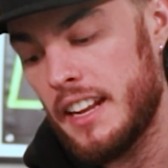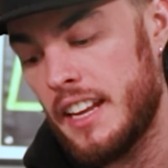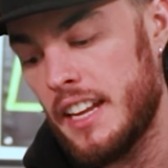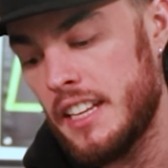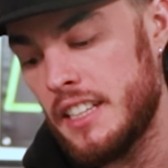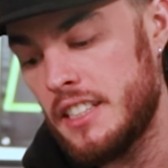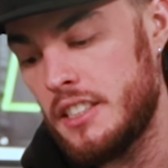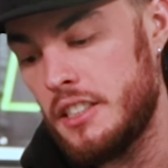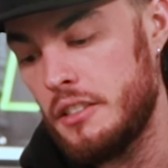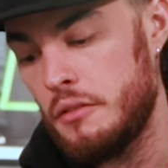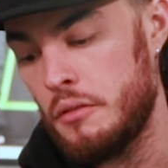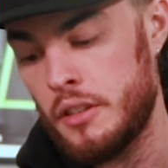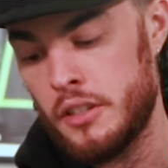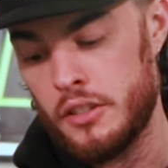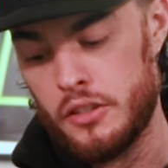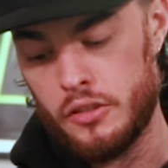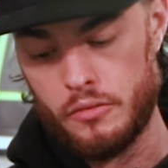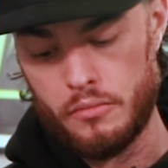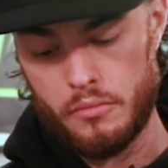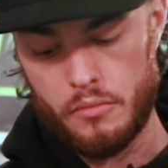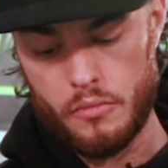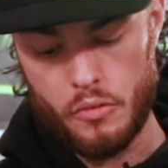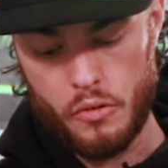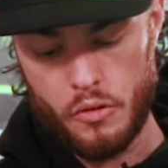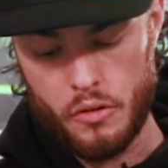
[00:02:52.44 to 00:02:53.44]
of gets you into
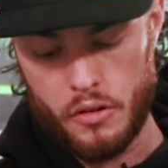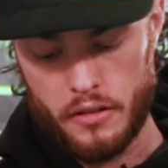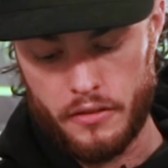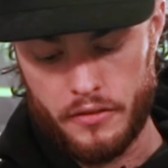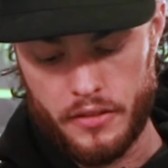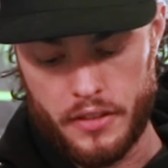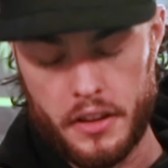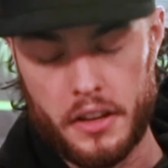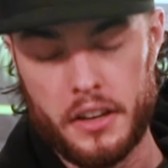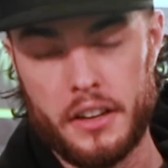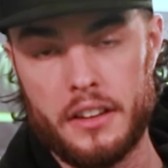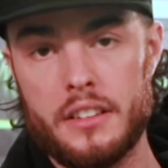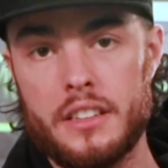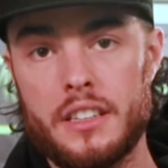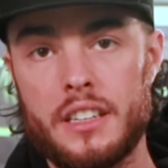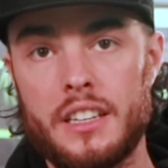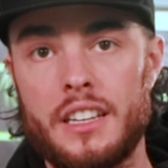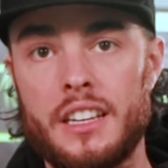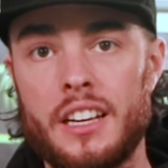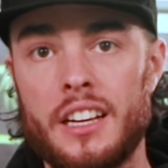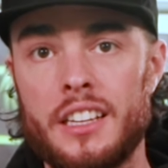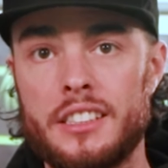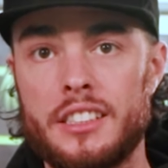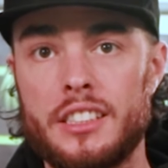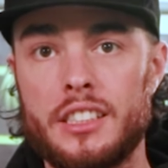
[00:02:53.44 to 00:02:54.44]
more of the
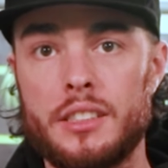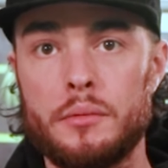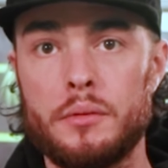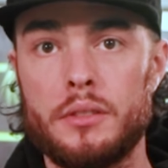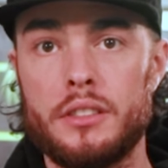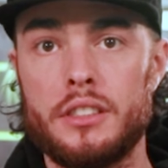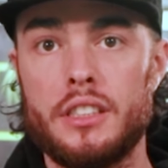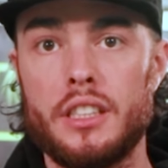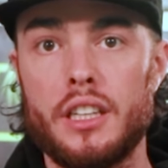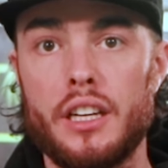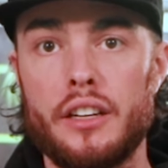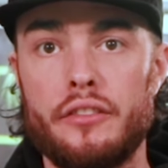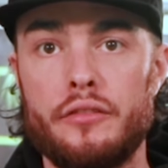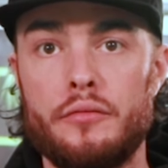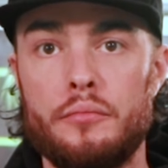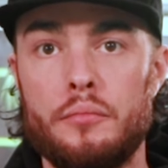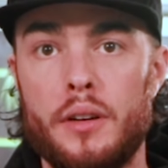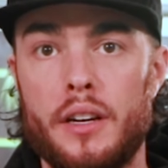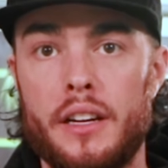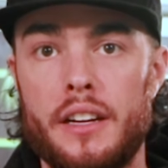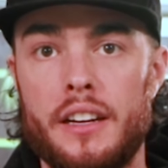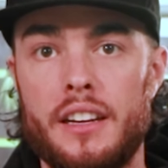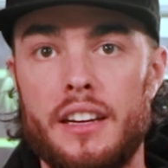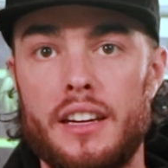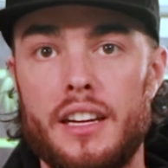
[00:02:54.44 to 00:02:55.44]
custom stuff,
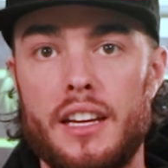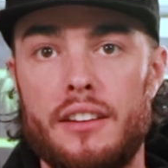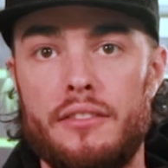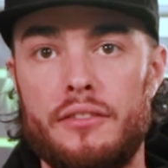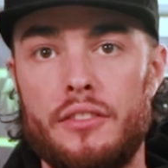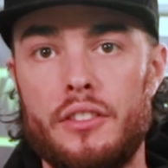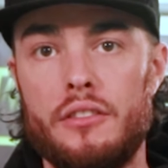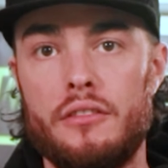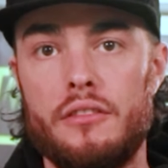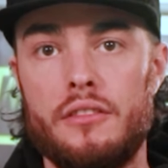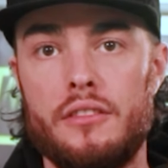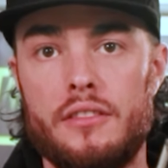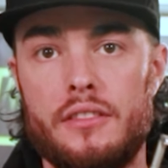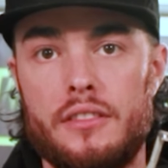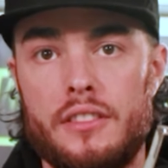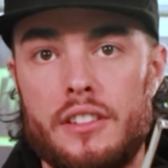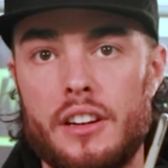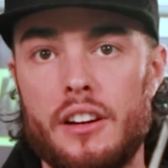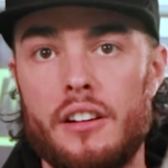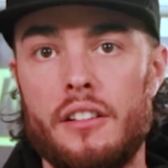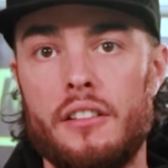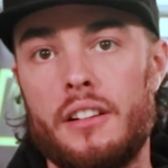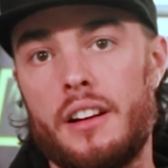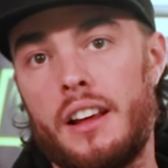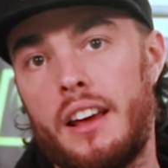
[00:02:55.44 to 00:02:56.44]
but if you
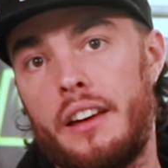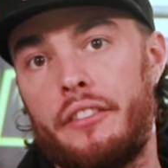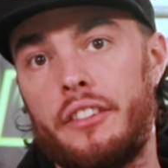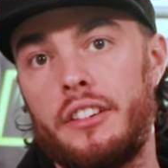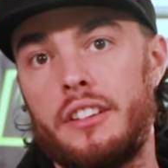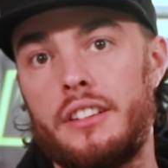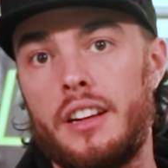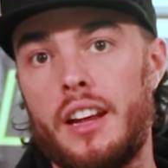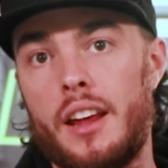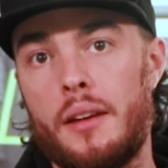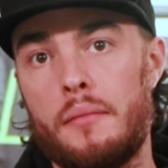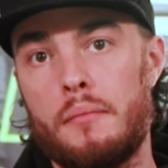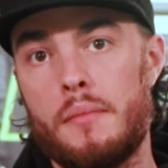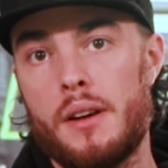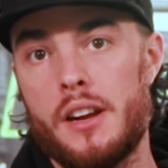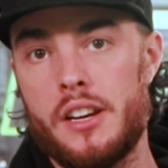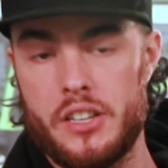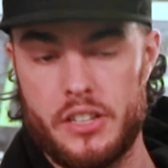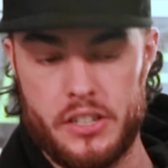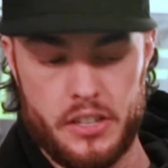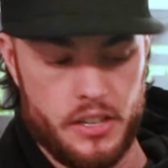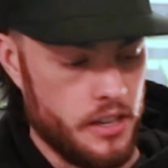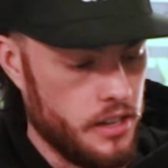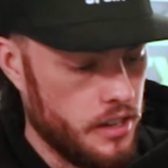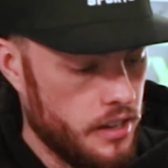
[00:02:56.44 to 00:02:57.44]
don't have a tape
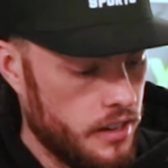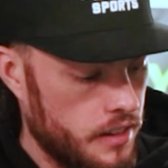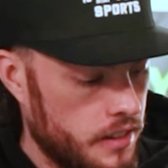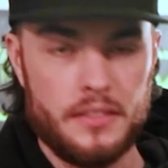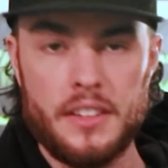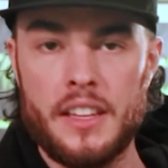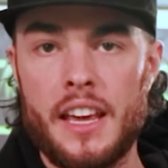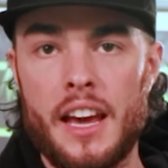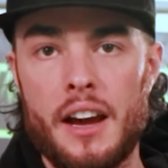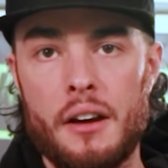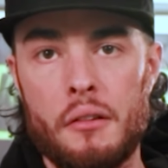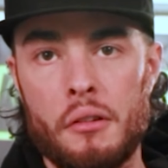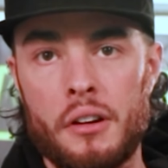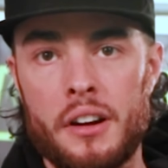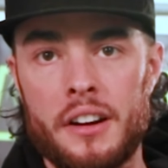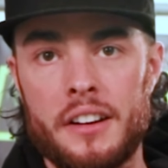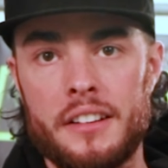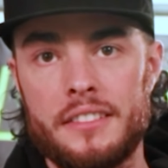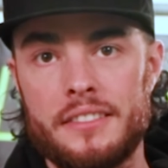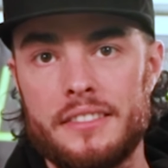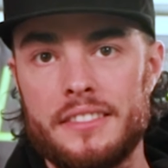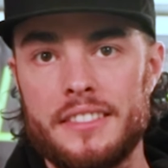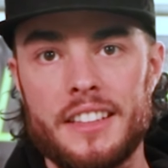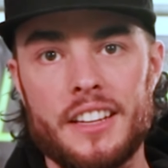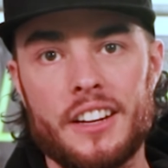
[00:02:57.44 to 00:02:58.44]
measure, get one.
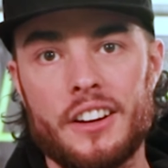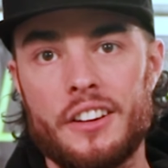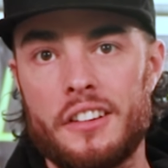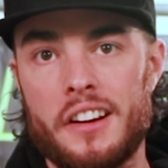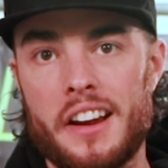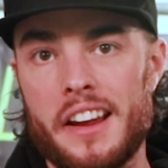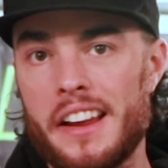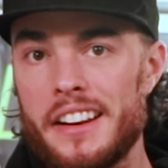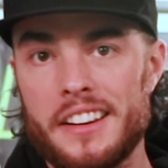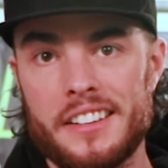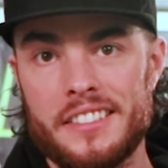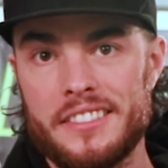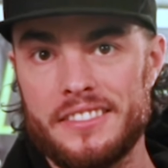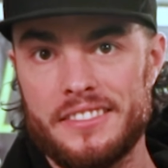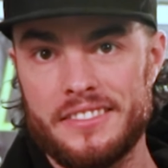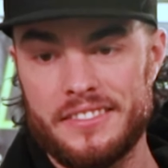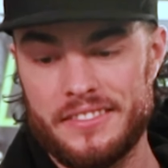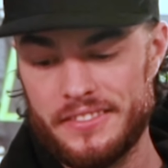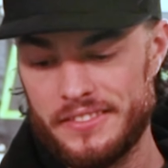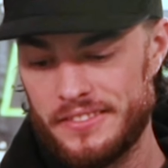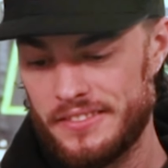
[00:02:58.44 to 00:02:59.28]
They're great.